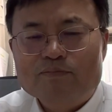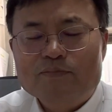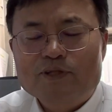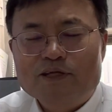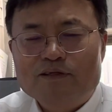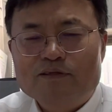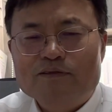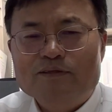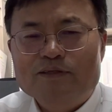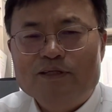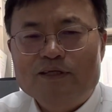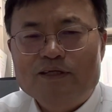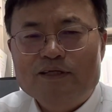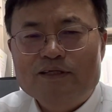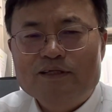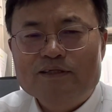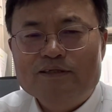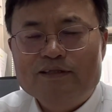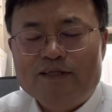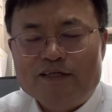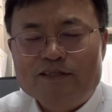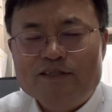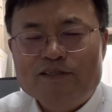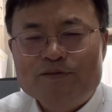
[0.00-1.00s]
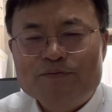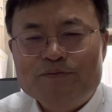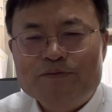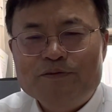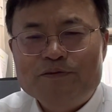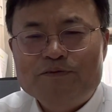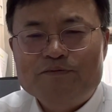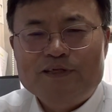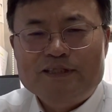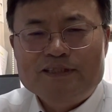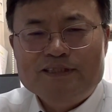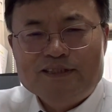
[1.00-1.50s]
Okay, thank you
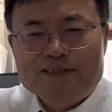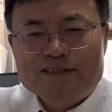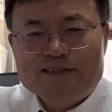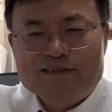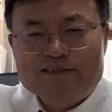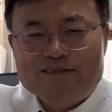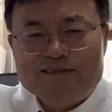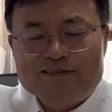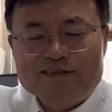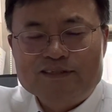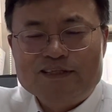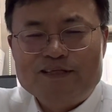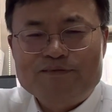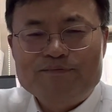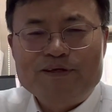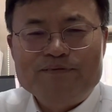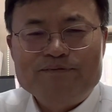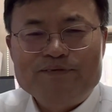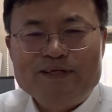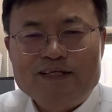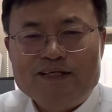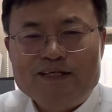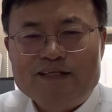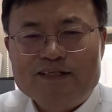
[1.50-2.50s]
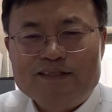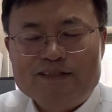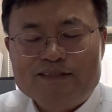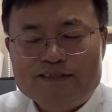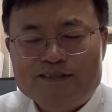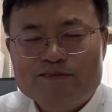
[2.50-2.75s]
for watching. Okay, bye bye.